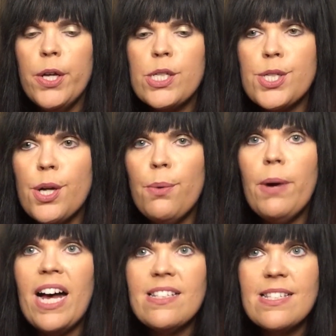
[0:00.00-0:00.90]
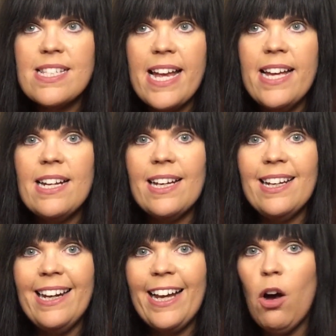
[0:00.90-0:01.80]
So as I said, I
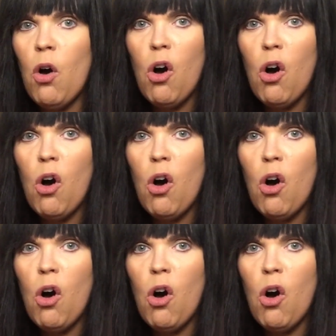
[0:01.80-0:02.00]
can link